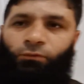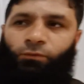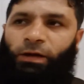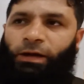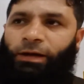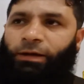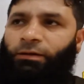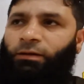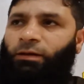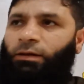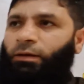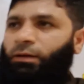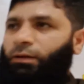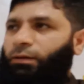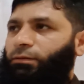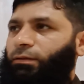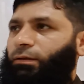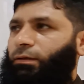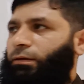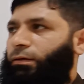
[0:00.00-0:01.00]

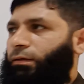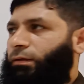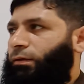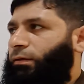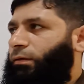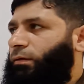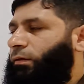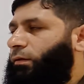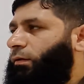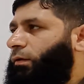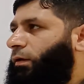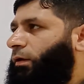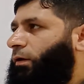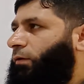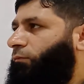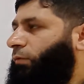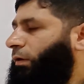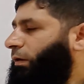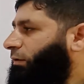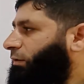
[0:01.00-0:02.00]
find
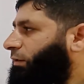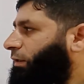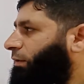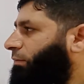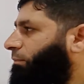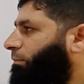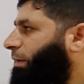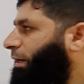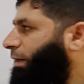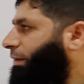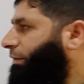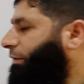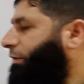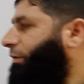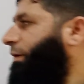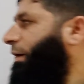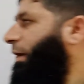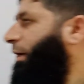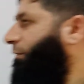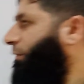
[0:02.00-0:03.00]
the work done
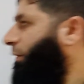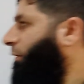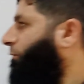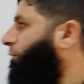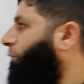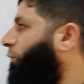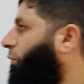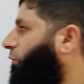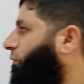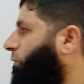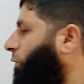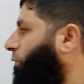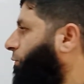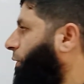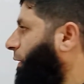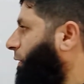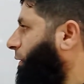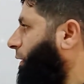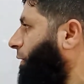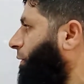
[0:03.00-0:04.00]
by driving force or
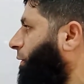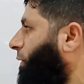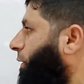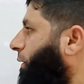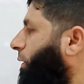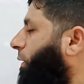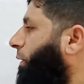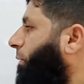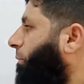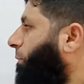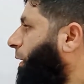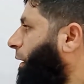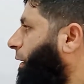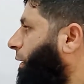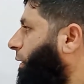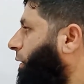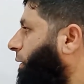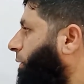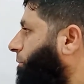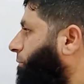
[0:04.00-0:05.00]
work done
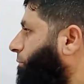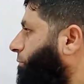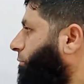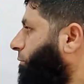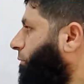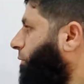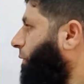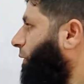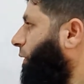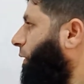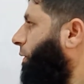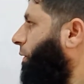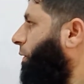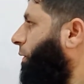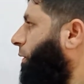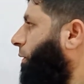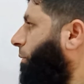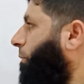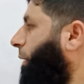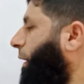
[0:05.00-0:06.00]

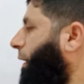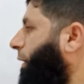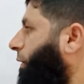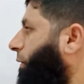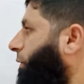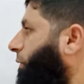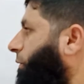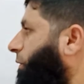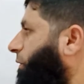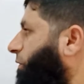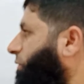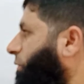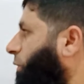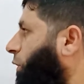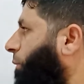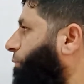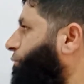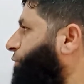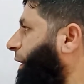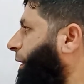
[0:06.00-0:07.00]
by this
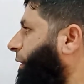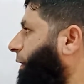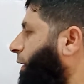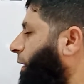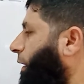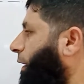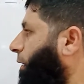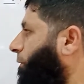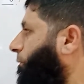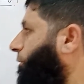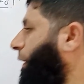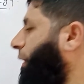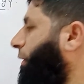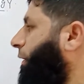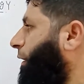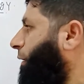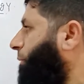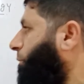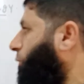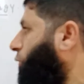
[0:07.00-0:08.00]
object when
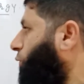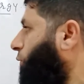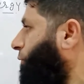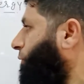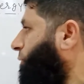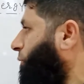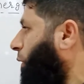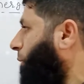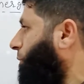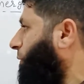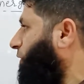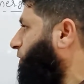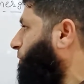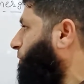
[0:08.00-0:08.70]
it moves from this